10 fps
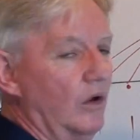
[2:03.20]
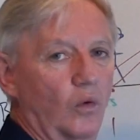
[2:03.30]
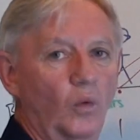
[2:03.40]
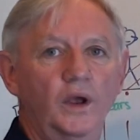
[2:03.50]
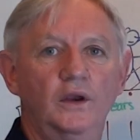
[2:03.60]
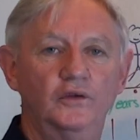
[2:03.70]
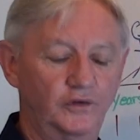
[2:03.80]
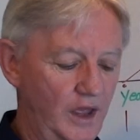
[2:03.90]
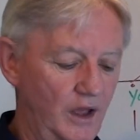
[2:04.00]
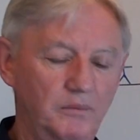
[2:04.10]
when is
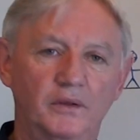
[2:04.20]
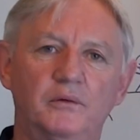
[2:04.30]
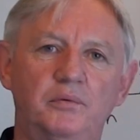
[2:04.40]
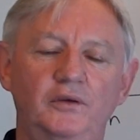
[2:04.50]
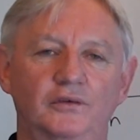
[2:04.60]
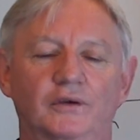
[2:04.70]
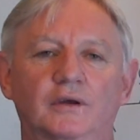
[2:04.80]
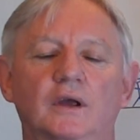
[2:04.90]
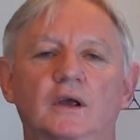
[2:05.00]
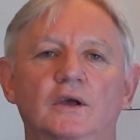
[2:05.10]
now but the present?
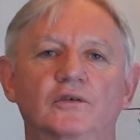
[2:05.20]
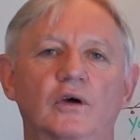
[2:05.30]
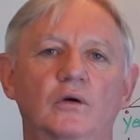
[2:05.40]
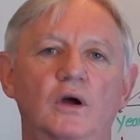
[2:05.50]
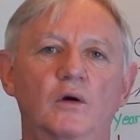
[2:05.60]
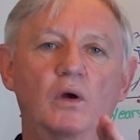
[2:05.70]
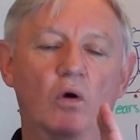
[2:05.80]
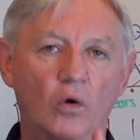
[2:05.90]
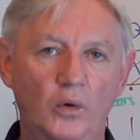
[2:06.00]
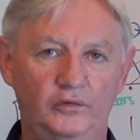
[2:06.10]
So we're
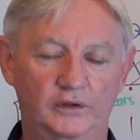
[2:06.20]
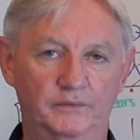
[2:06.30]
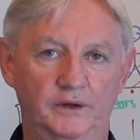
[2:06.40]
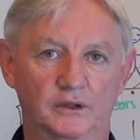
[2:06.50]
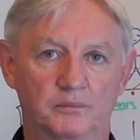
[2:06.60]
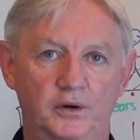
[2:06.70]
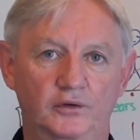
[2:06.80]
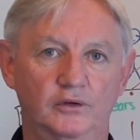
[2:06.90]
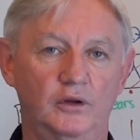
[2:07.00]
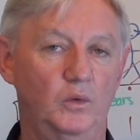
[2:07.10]
always living in the
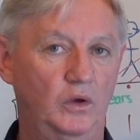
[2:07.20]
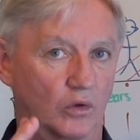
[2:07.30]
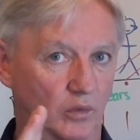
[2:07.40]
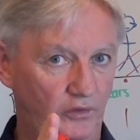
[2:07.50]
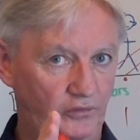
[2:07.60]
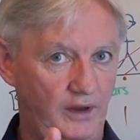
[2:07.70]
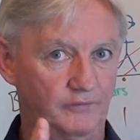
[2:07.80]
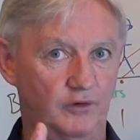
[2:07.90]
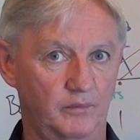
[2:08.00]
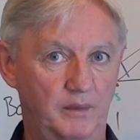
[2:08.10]
present. We always have
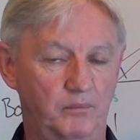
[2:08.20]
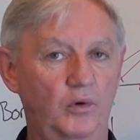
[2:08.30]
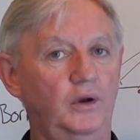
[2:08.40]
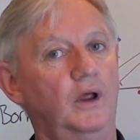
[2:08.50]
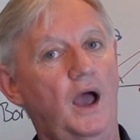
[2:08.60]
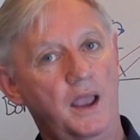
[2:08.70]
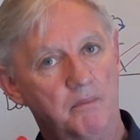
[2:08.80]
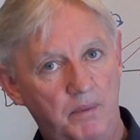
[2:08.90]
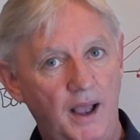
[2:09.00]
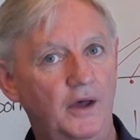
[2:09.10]
from that point a
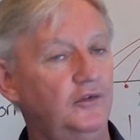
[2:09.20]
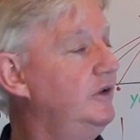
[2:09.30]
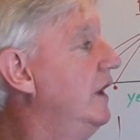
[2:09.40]
past in